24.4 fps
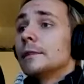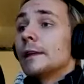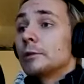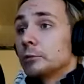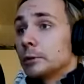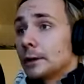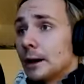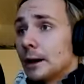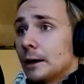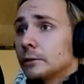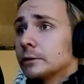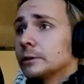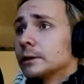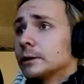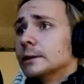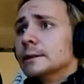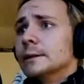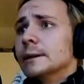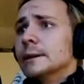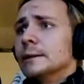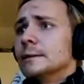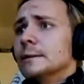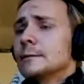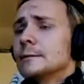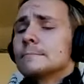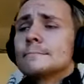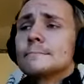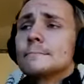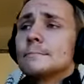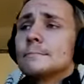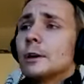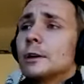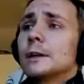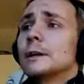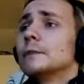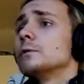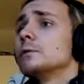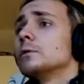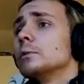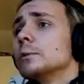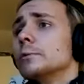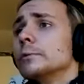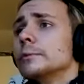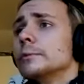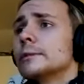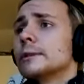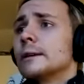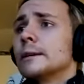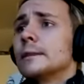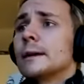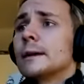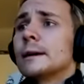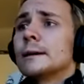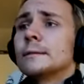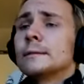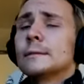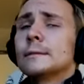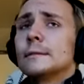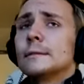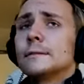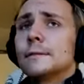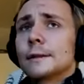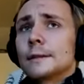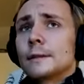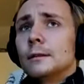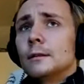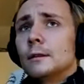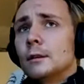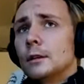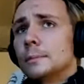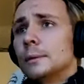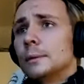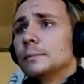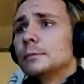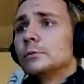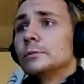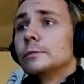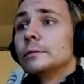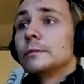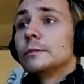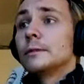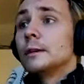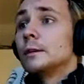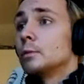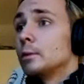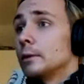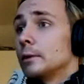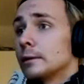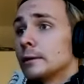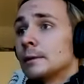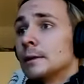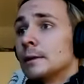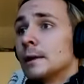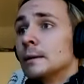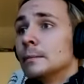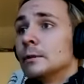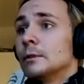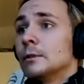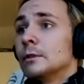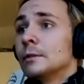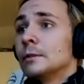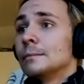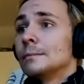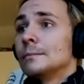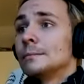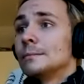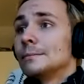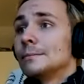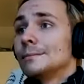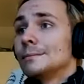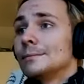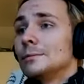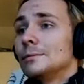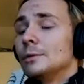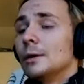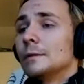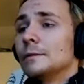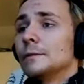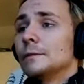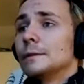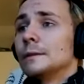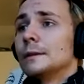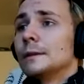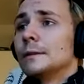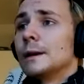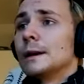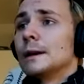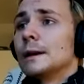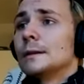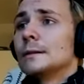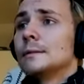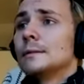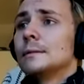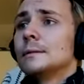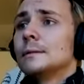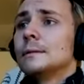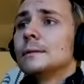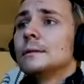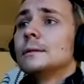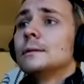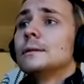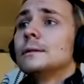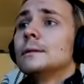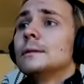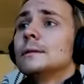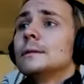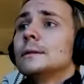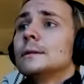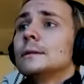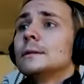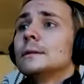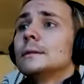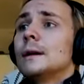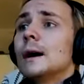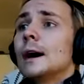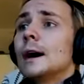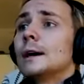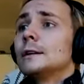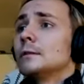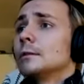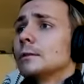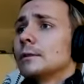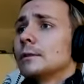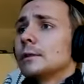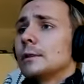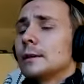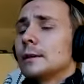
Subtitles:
what I would contend. Not everyone would say that. In fact, a lot of people would say it was climate. You often hear that. I don't think